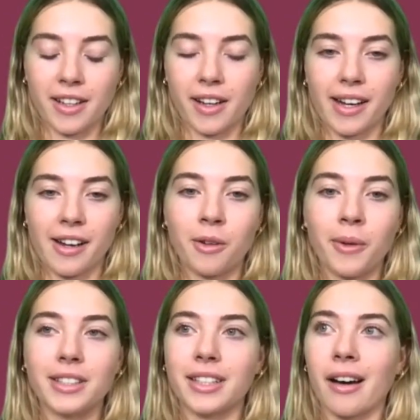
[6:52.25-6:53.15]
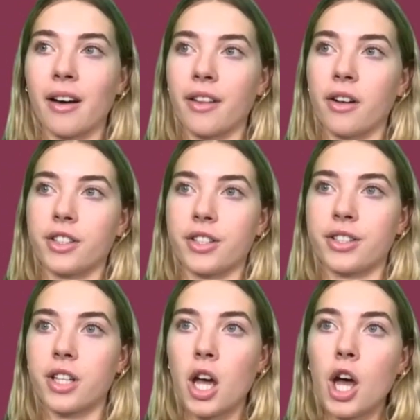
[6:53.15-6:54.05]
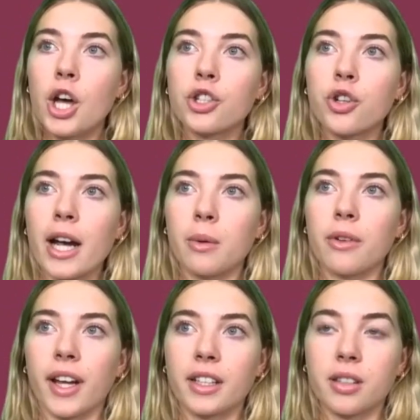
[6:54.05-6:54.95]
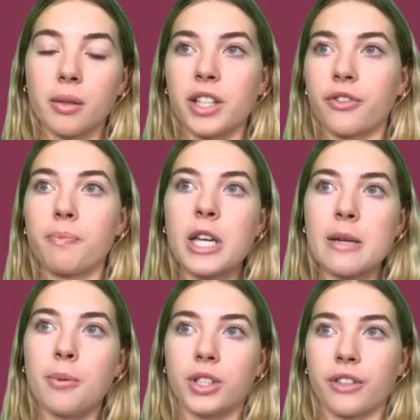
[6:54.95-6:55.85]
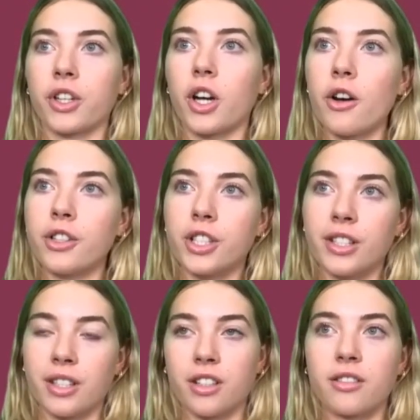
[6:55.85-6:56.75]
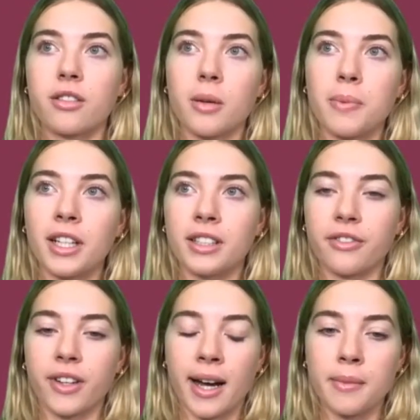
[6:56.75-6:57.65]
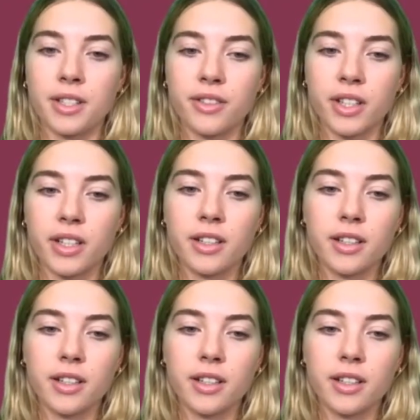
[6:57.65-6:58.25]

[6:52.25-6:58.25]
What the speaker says: I cannot wait to get out there and just train with like some different people, different coaches, and a completely different atmosphere.